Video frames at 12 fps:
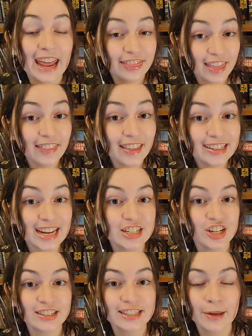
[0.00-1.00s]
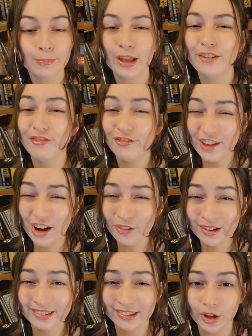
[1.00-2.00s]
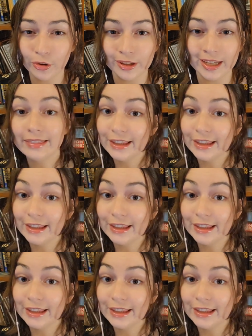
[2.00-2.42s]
and then they digest that blood very slowly,